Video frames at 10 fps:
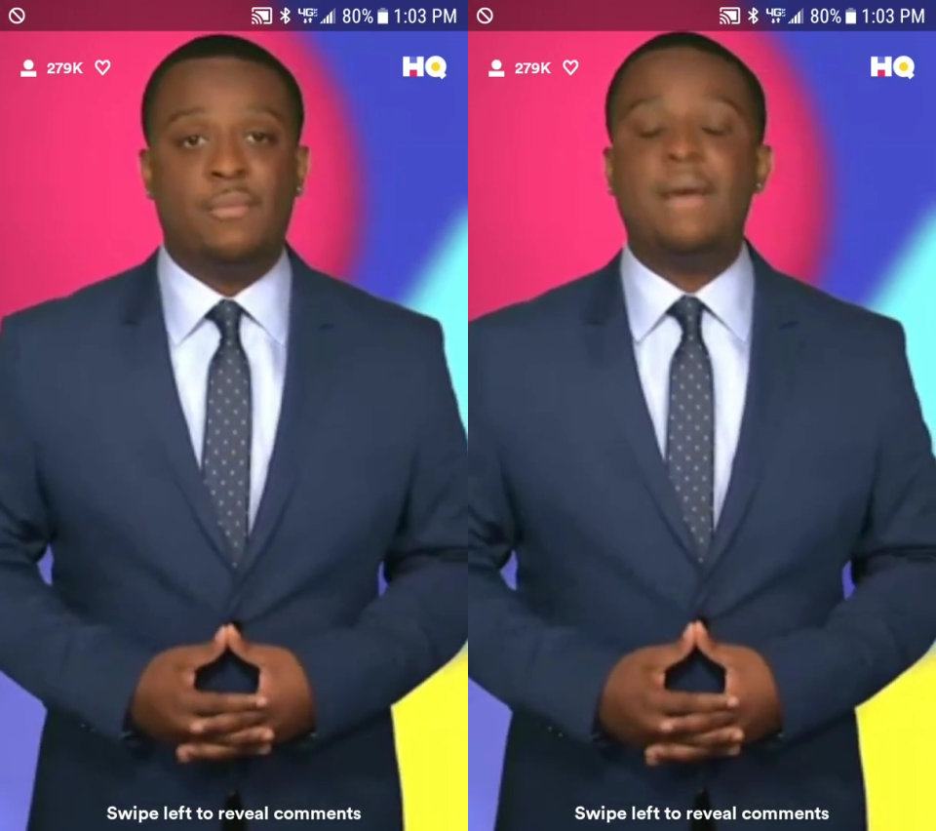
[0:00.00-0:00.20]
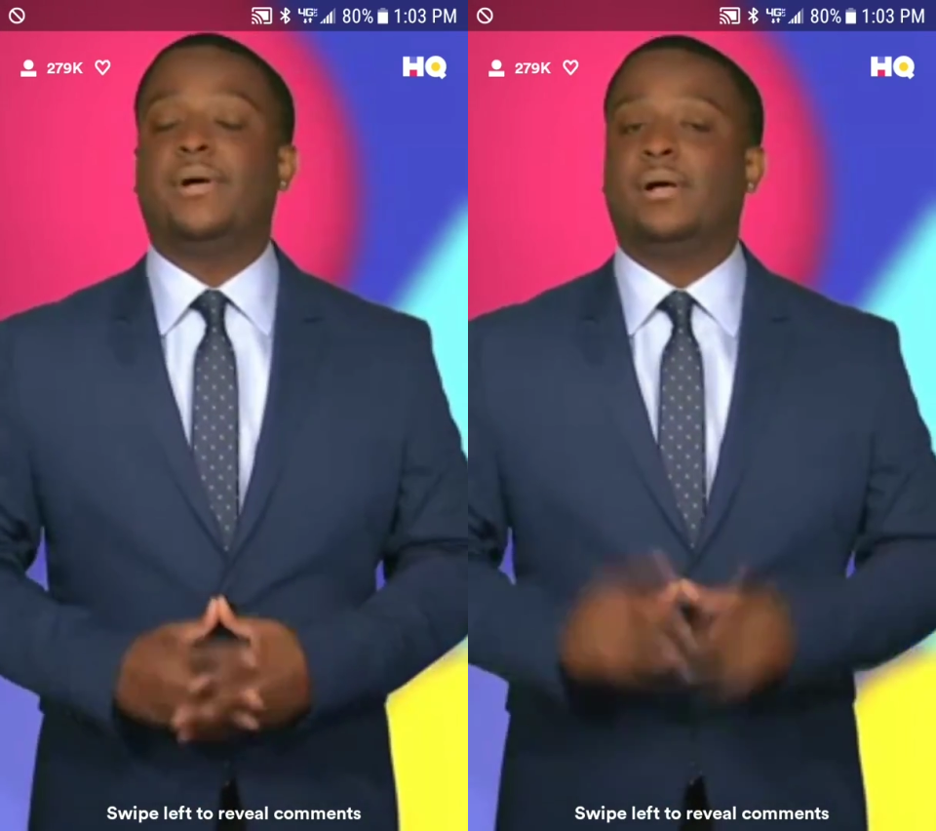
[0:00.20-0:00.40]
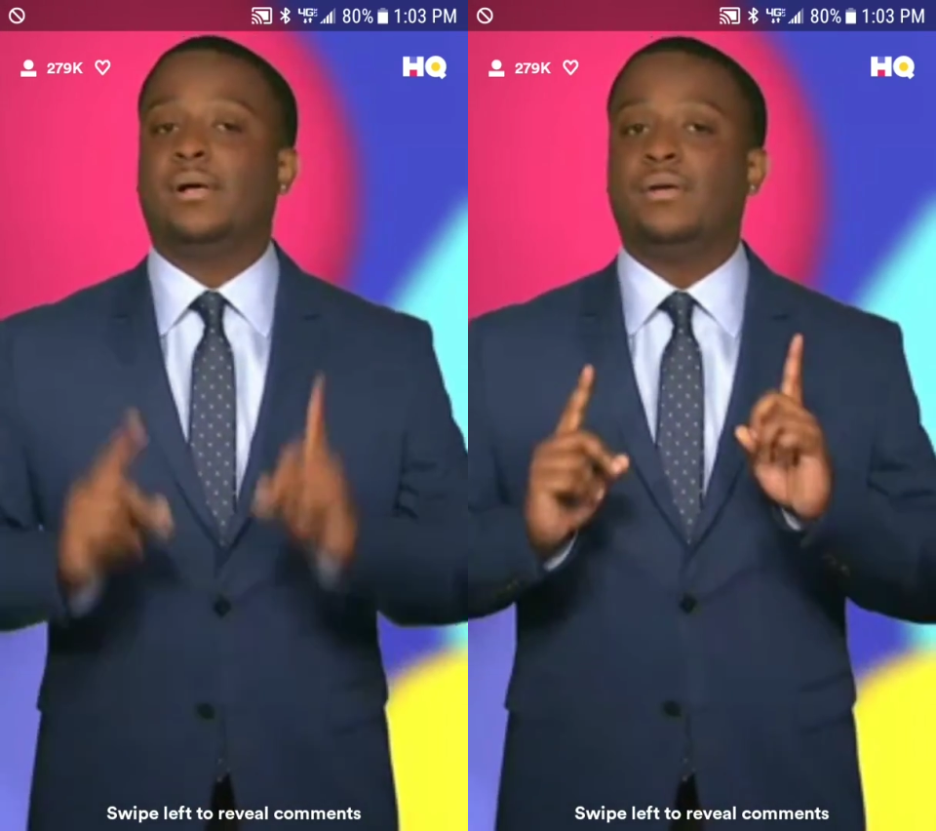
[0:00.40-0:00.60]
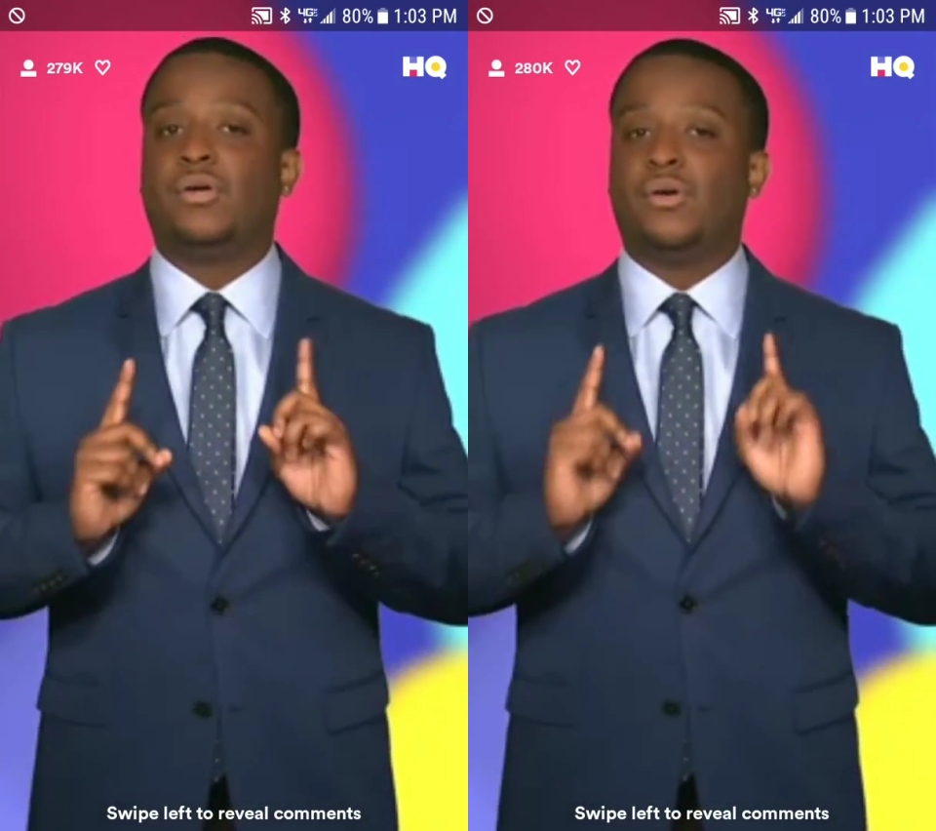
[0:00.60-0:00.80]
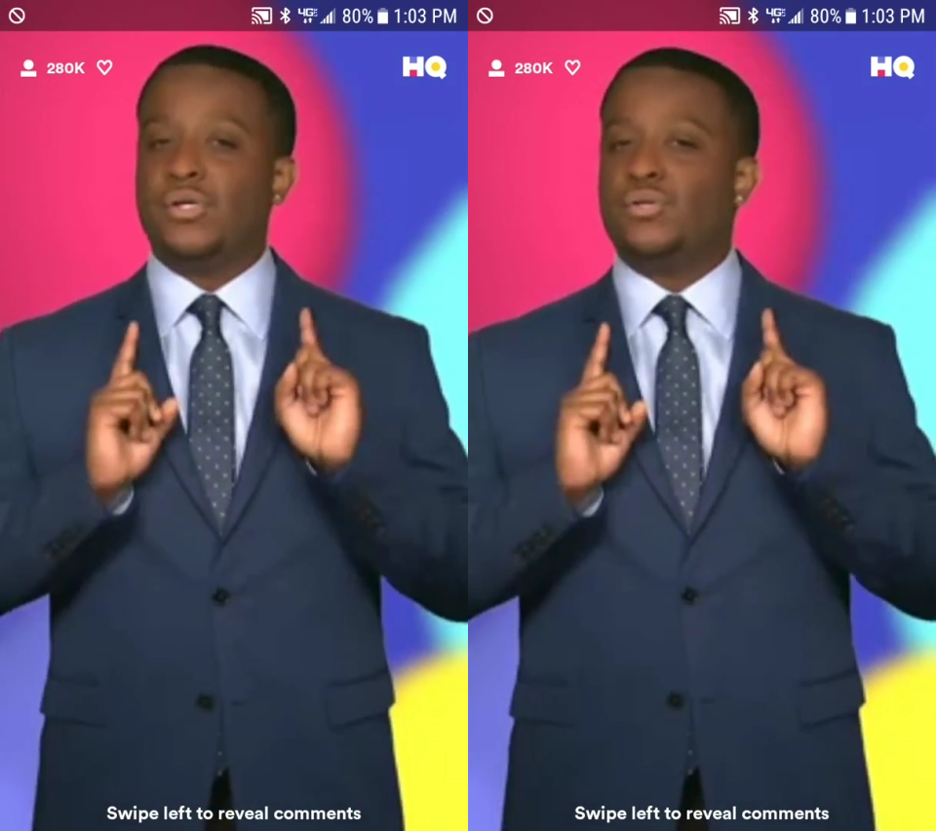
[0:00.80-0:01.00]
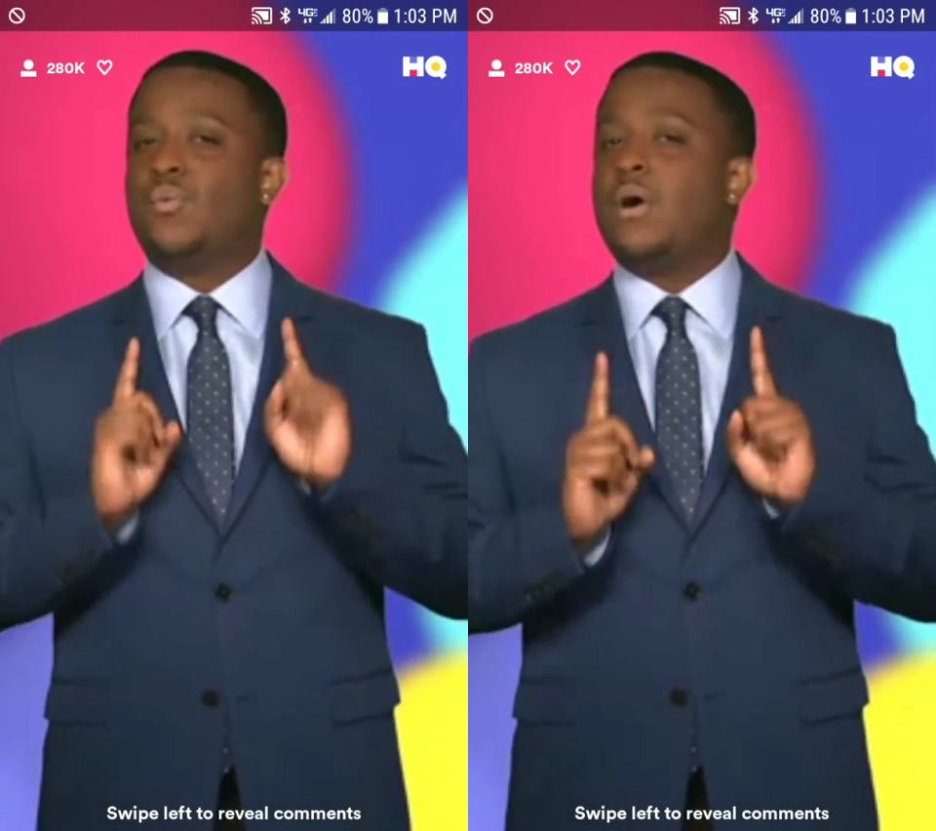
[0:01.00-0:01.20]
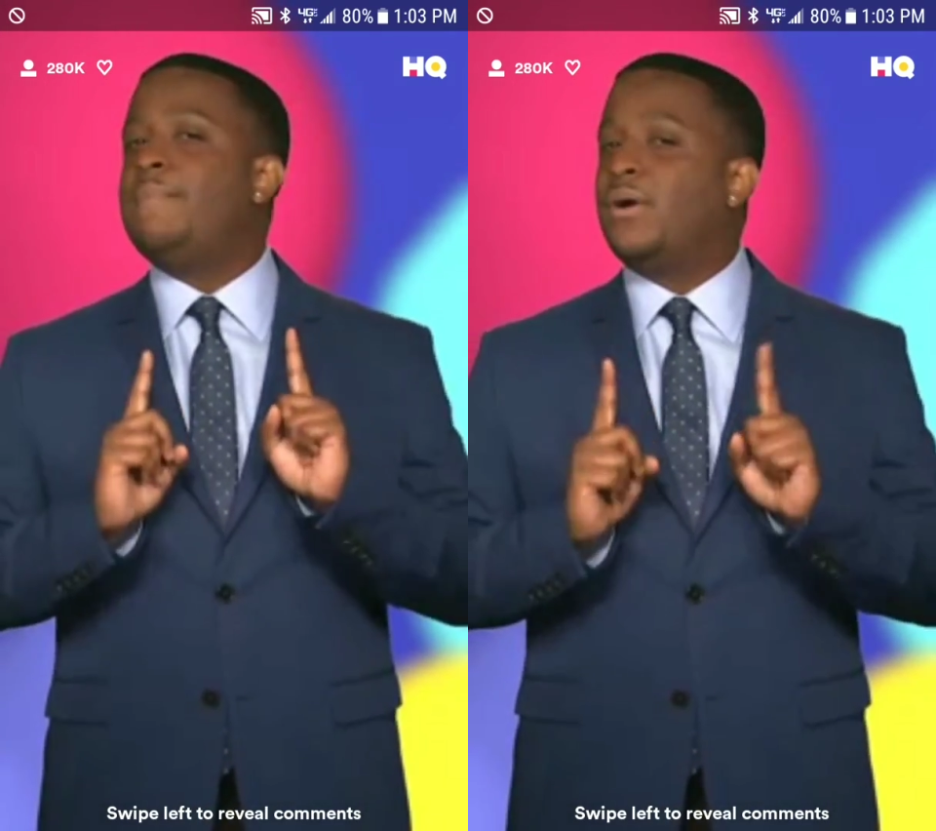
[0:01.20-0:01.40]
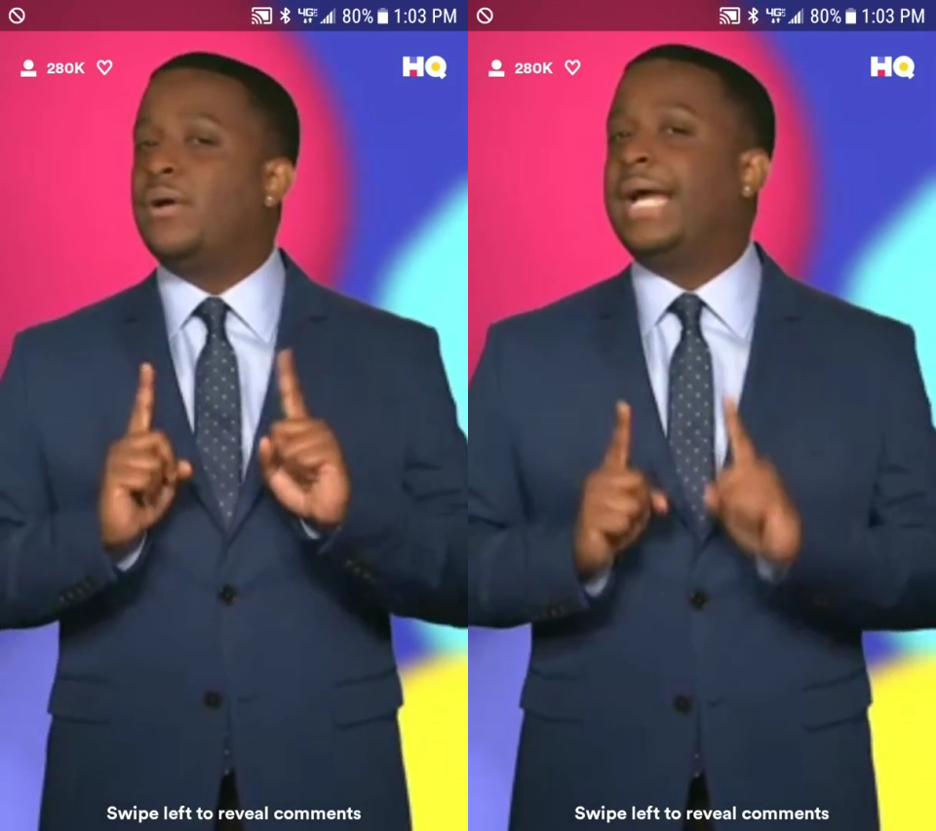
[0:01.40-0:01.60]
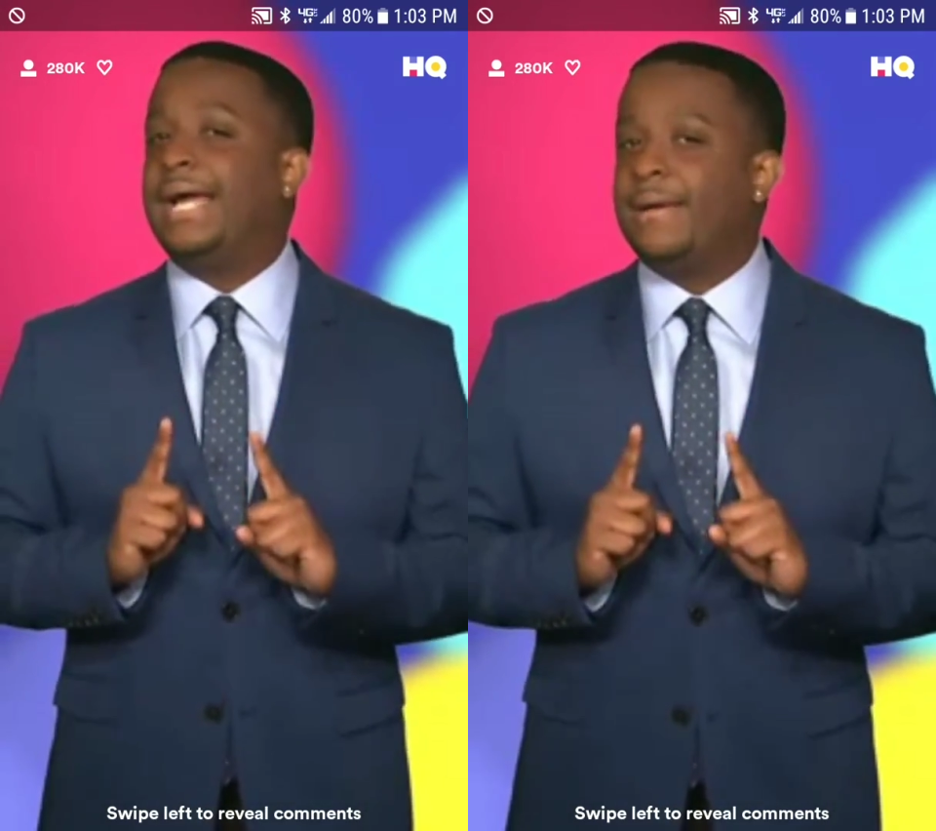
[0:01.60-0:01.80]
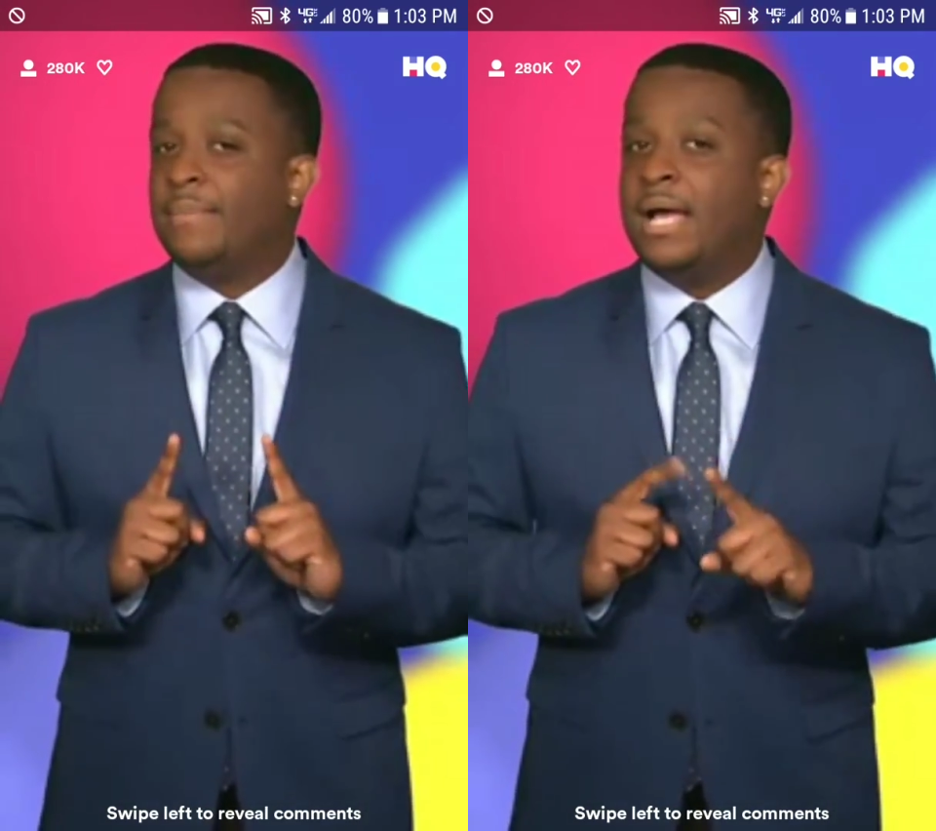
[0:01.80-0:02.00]
Remember, you can only use one per
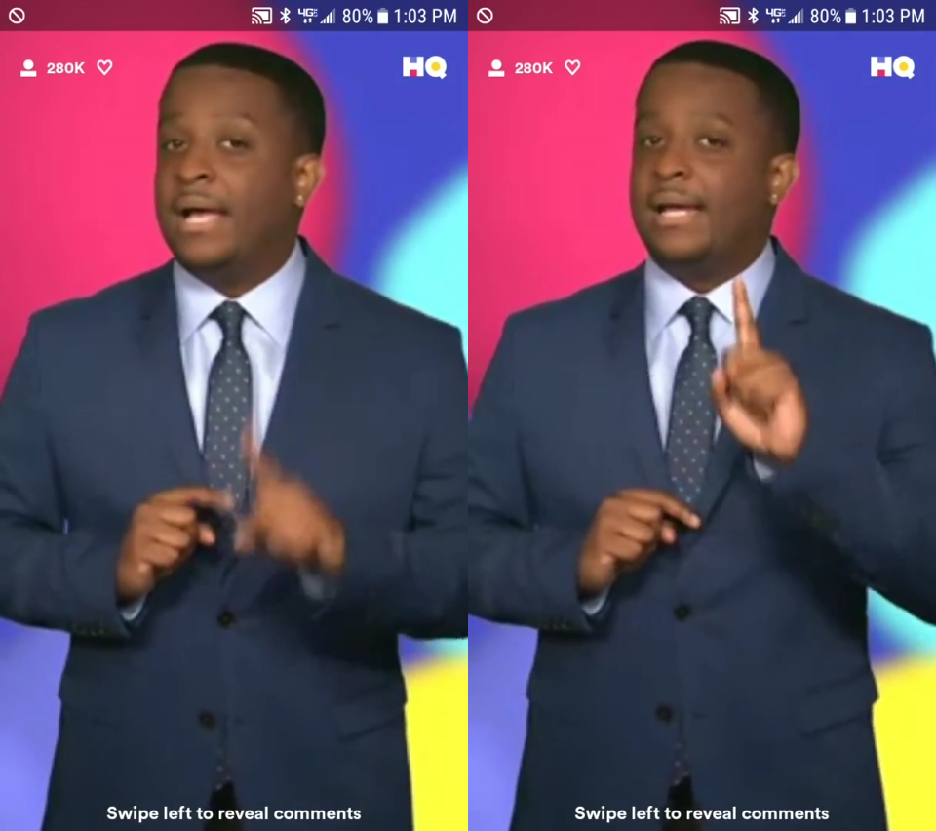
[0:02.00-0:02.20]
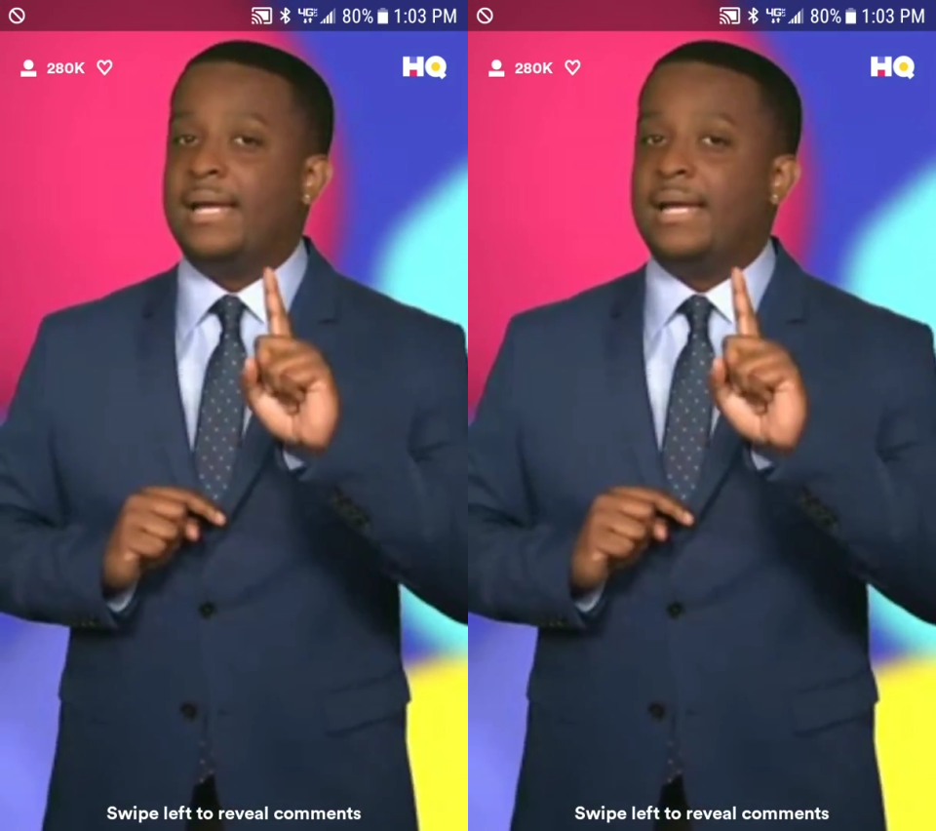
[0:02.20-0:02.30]
game